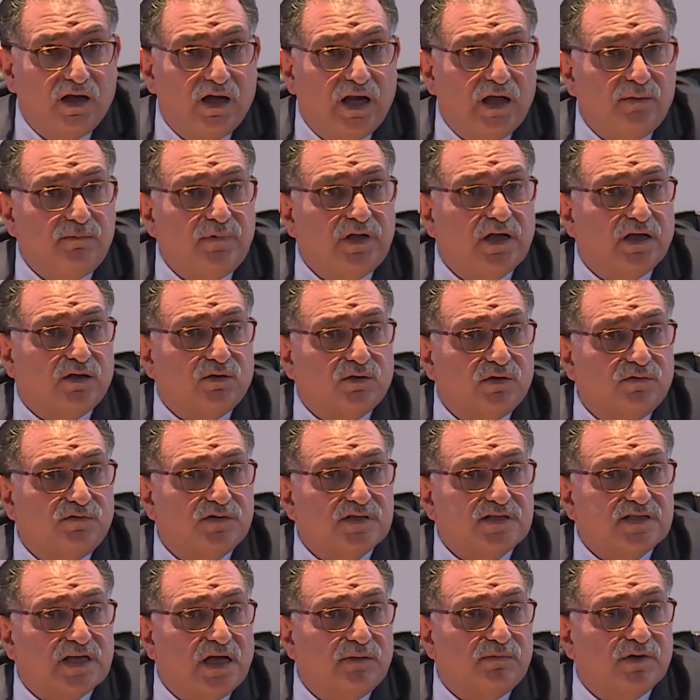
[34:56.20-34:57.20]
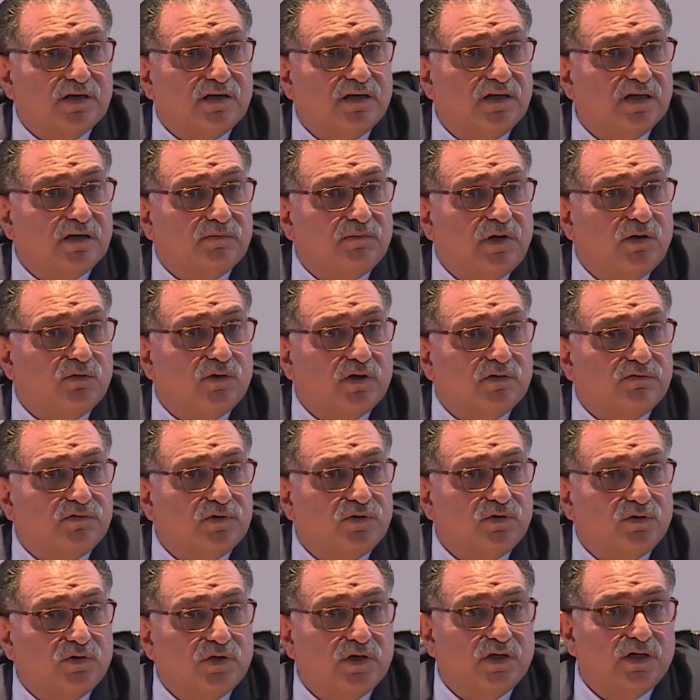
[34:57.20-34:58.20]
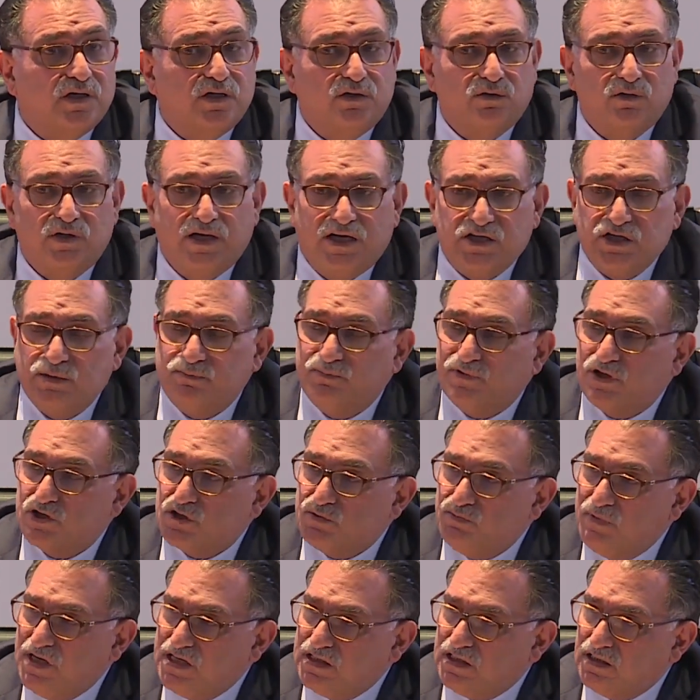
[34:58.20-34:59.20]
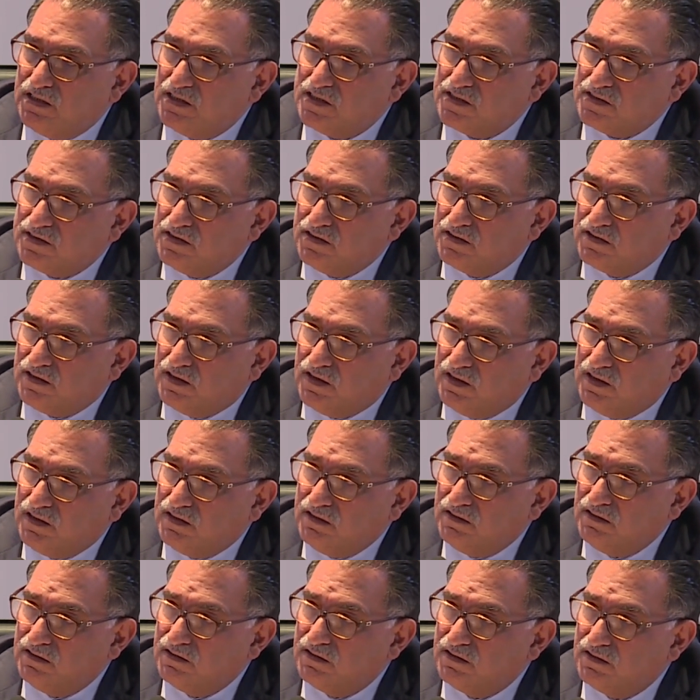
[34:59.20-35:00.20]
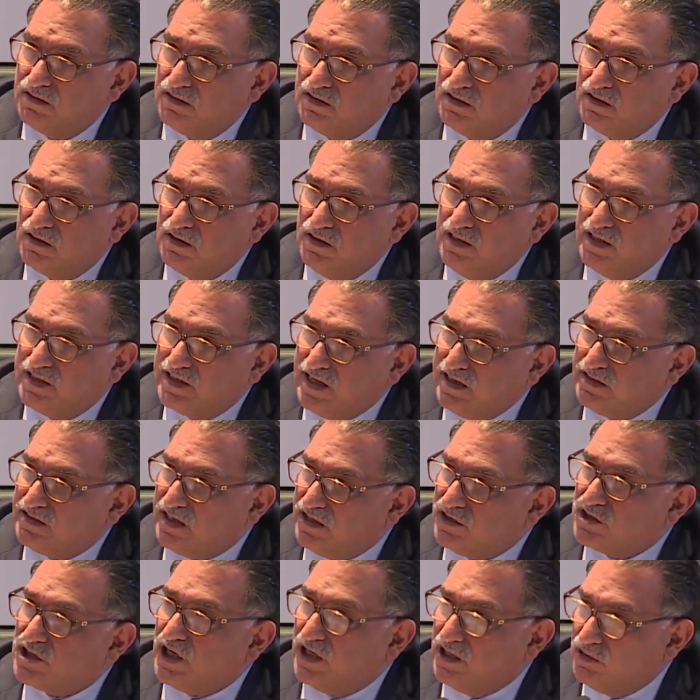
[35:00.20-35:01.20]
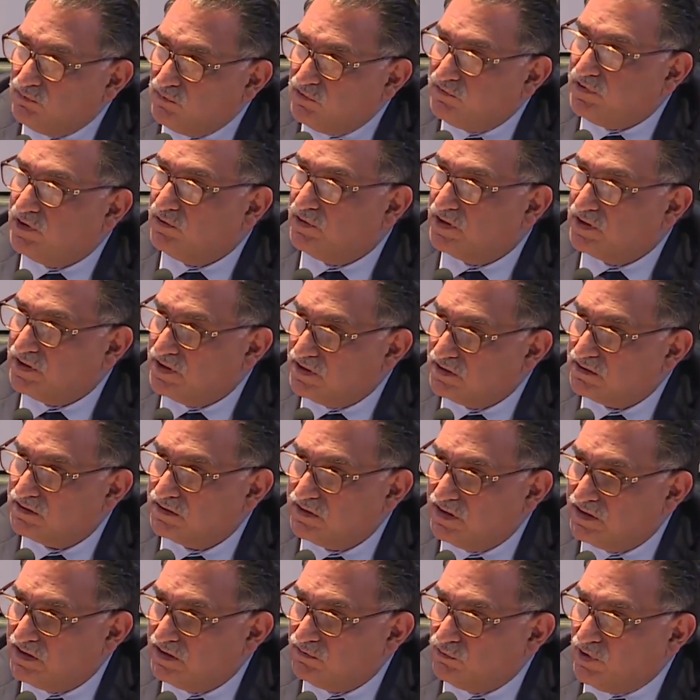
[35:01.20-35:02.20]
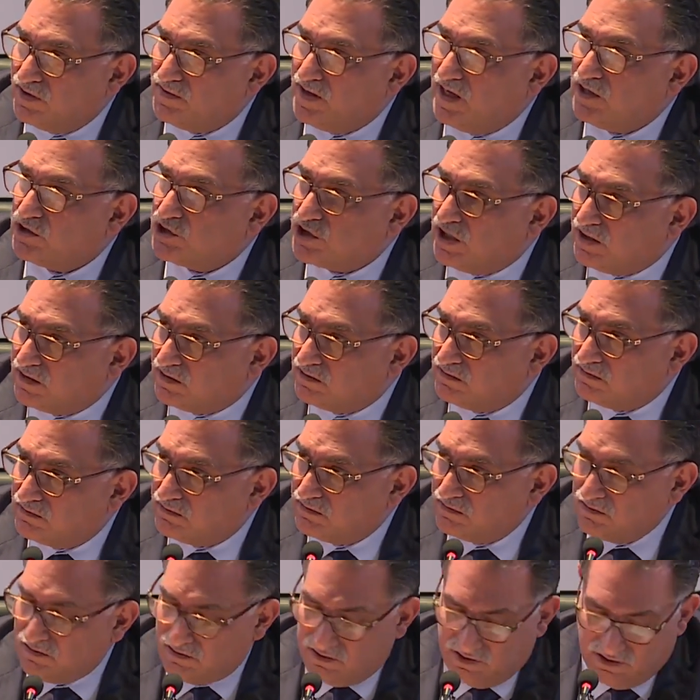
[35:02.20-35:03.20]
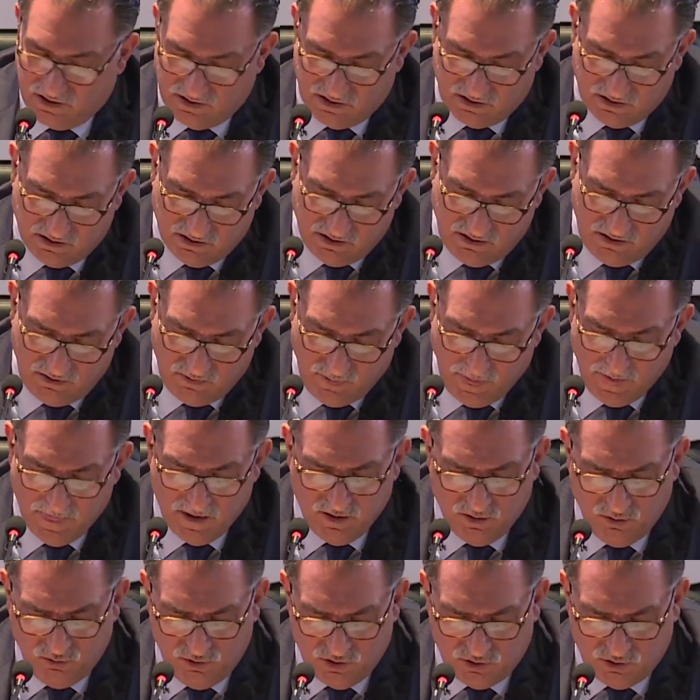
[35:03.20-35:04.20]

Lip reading: thing, but it's a condition. for peace. So there was no previously such position to make a